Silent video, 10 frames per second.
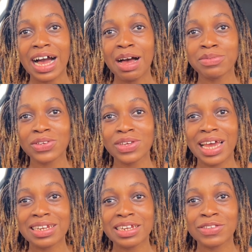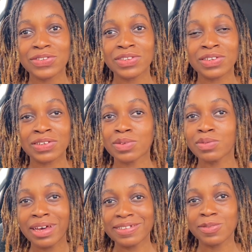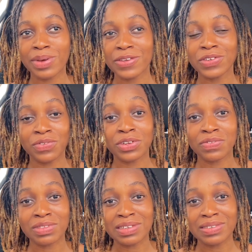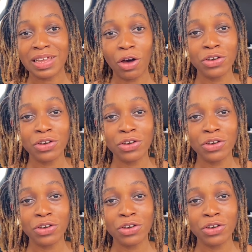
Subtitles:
I'm still getting into the headspace of all of this.